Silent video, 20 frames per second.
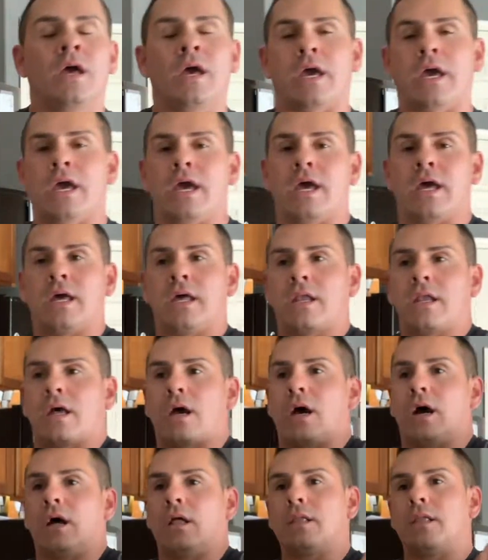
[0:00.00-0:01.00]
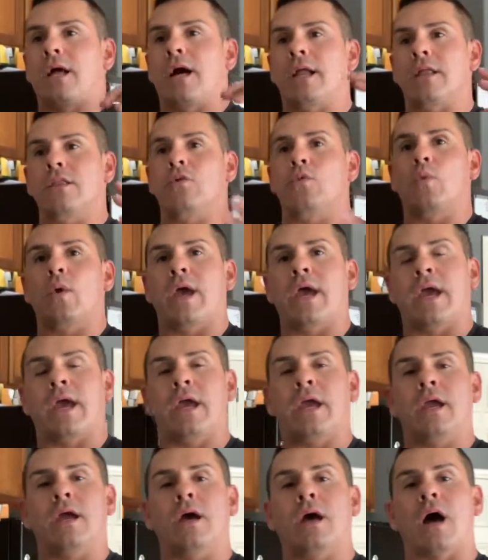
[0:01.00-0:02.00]
And a lot of the
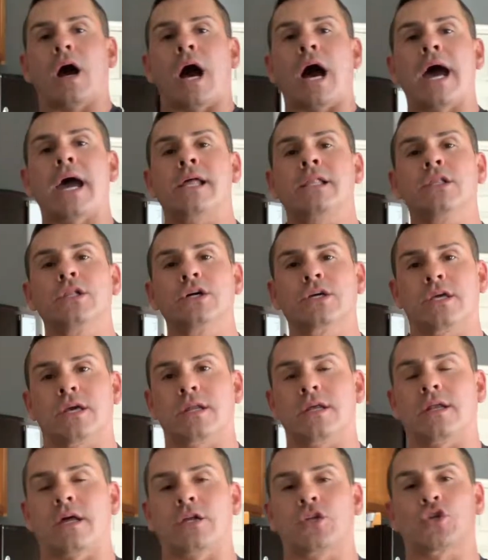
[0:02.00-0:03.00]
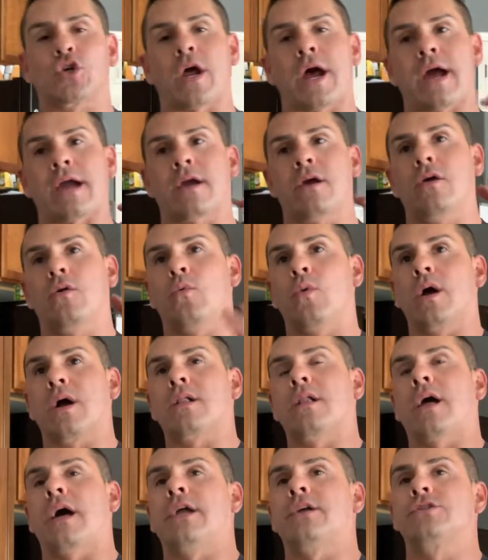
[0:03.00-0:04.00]
way I look at it and I track what
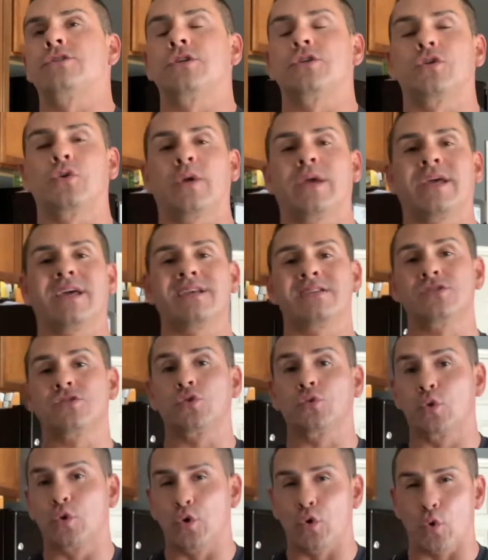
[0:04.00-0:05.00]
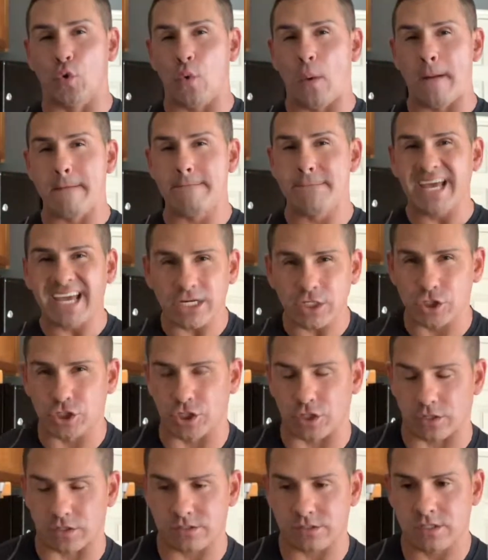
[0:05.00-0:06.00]
clients are doing is through
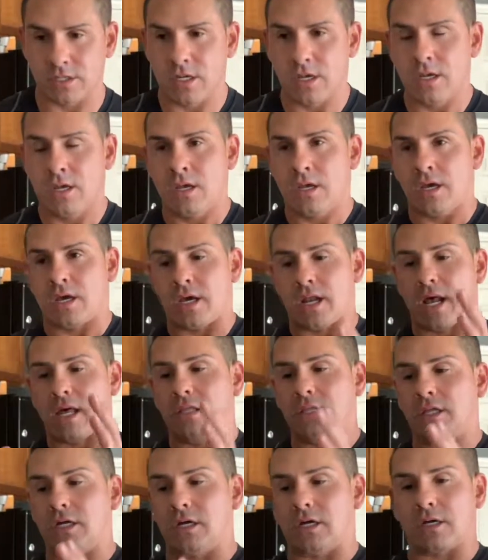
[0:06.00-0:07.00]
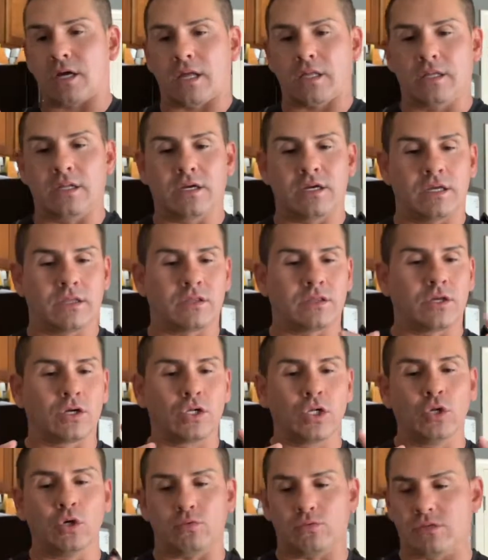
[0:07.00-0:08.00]
pictures. And I look at the
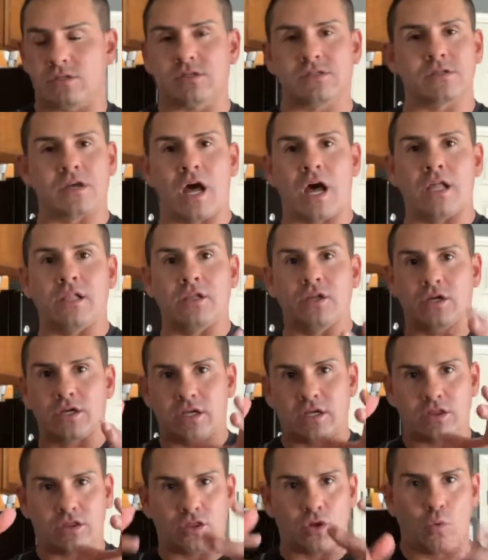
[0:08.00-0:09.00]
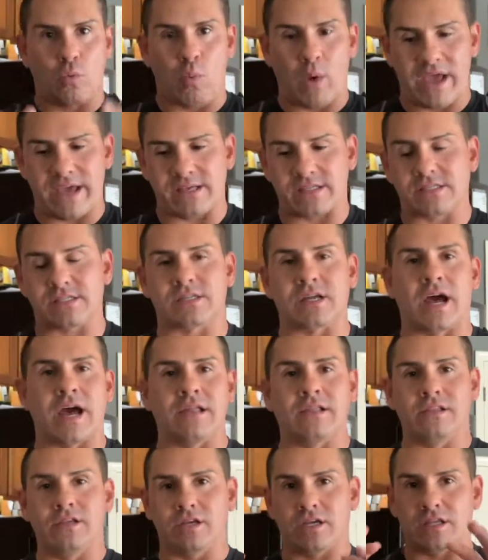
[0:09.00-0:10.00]
glutes, I look at the waist,
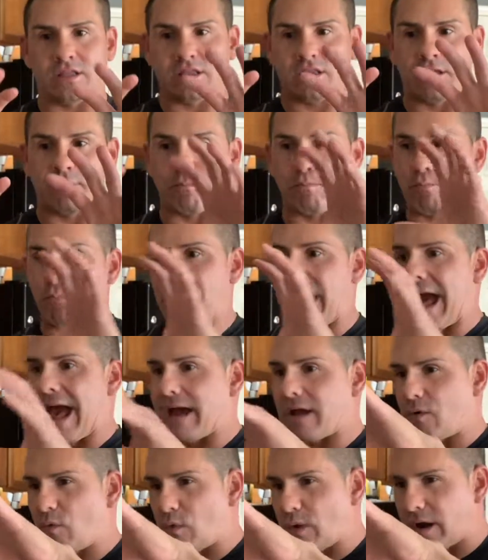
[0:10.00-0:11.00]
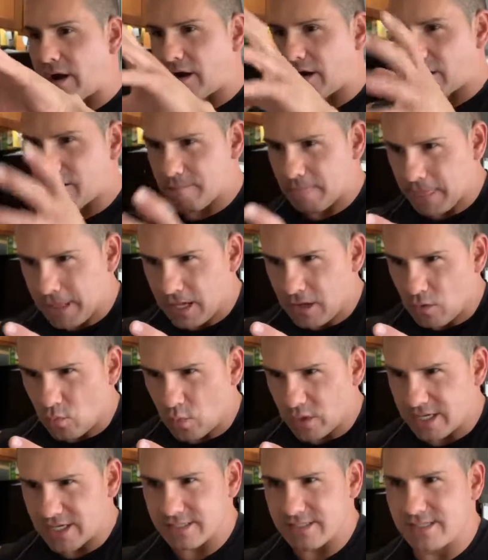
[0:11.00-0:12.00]
I look at the back where
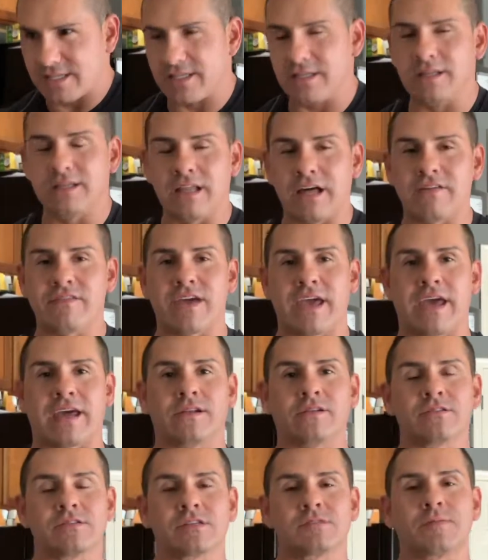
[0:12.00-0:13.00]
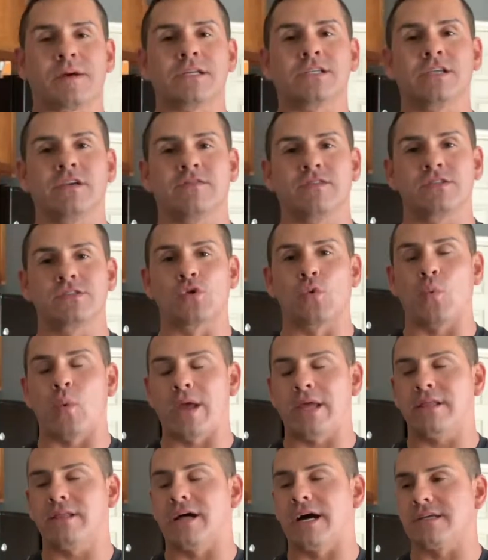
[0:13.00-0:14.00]
we can see the love handles, especially if it's a
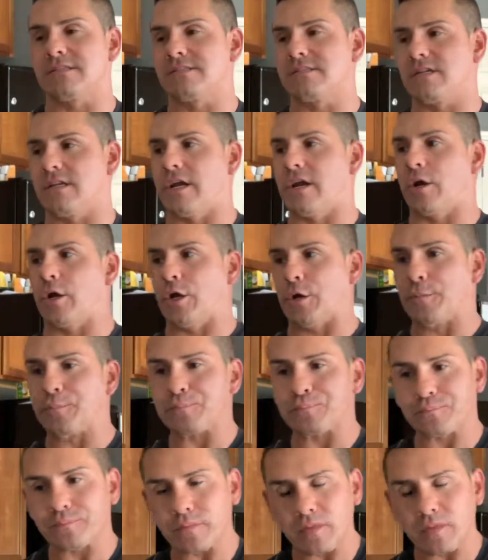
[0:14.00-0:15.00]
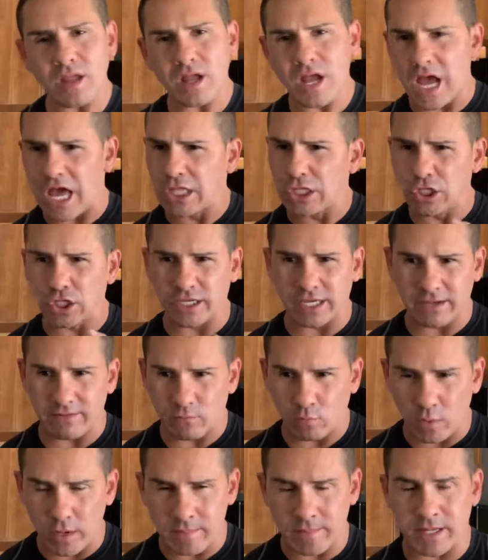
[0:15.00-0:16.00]
weight loss scenario. I look
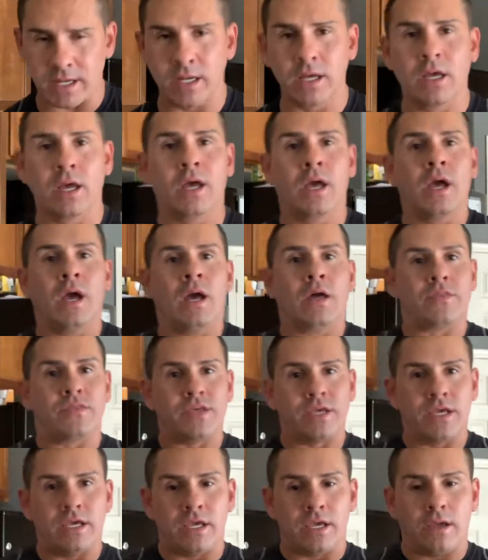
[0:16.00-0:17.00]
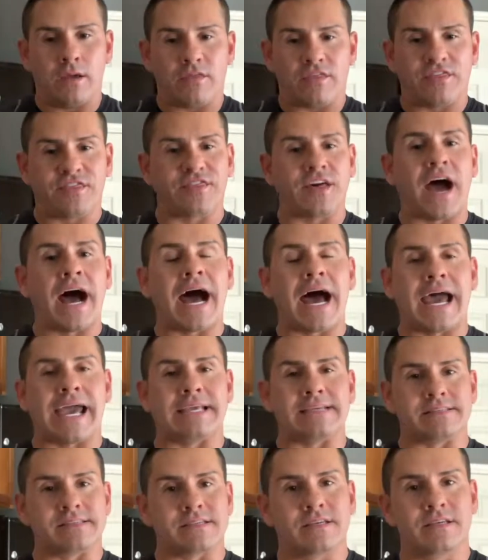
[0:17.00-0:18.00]
at women, the
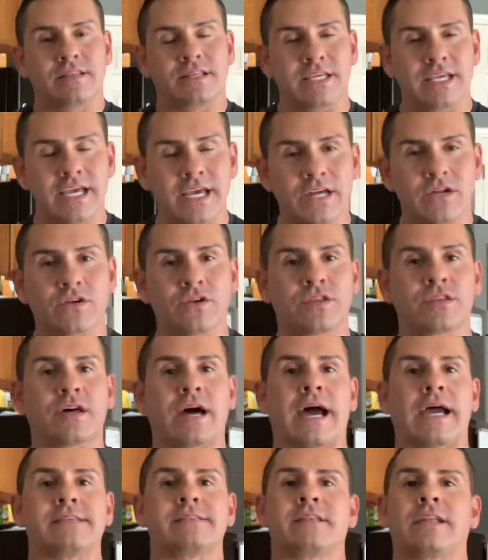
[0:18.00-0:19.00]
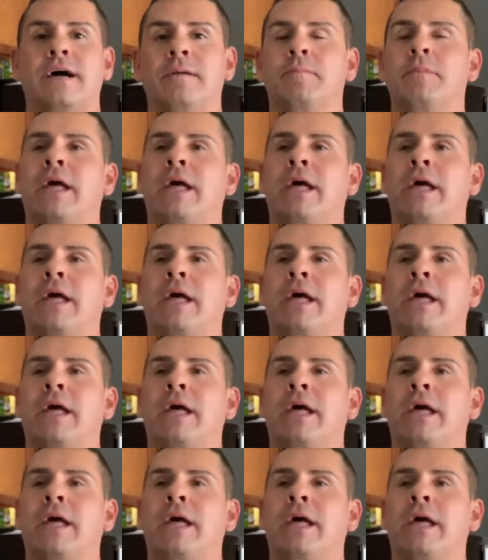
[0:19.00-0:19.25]
thighs, the inner thighs, and I'm